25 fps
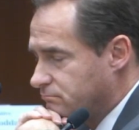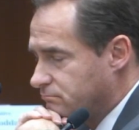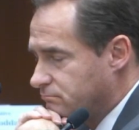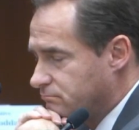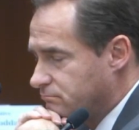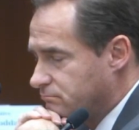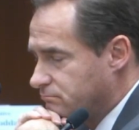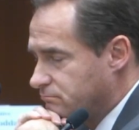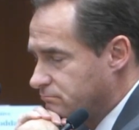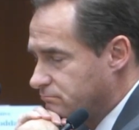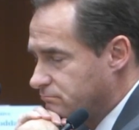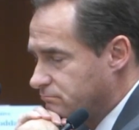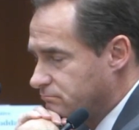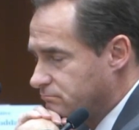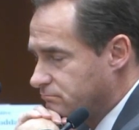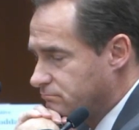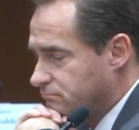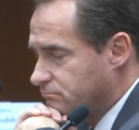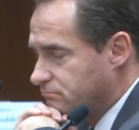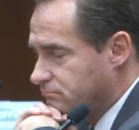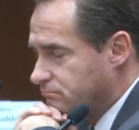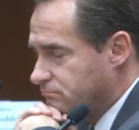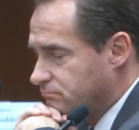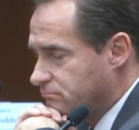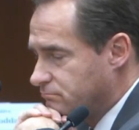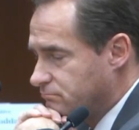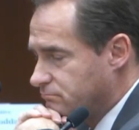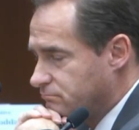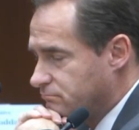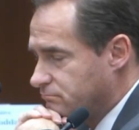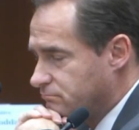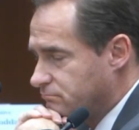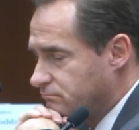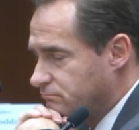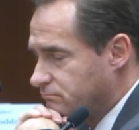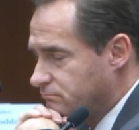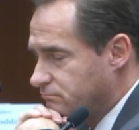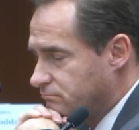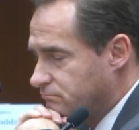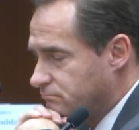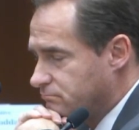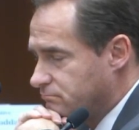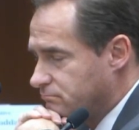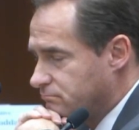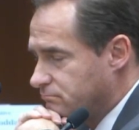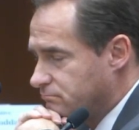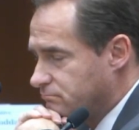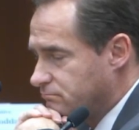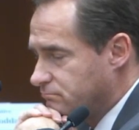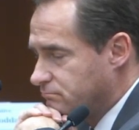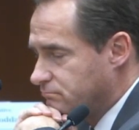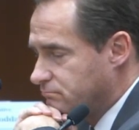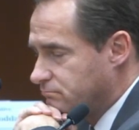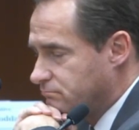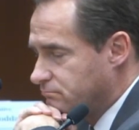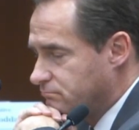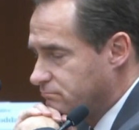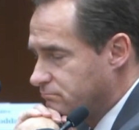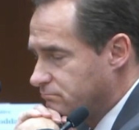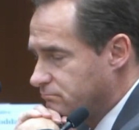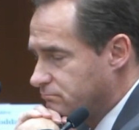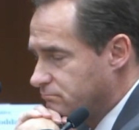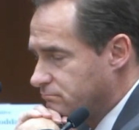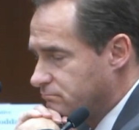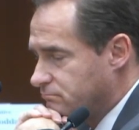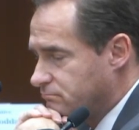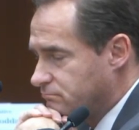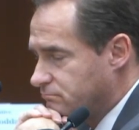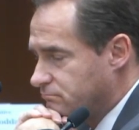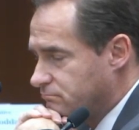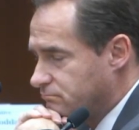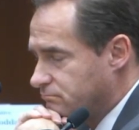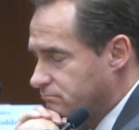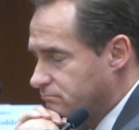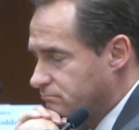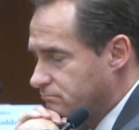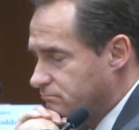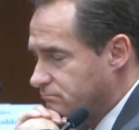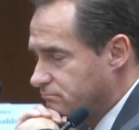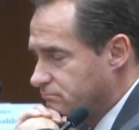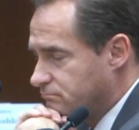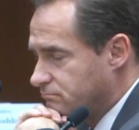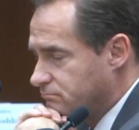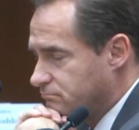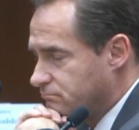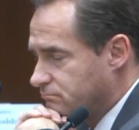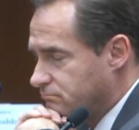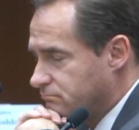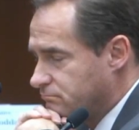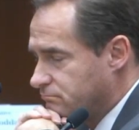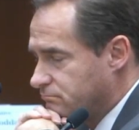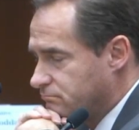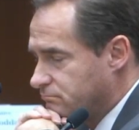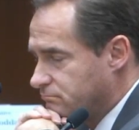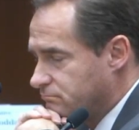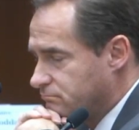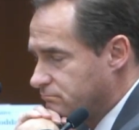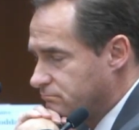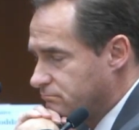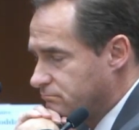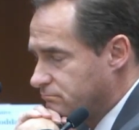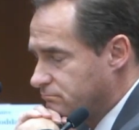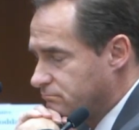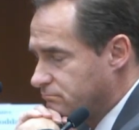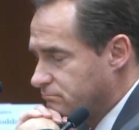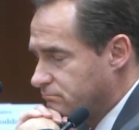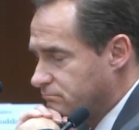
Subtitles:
This person isn't speaking.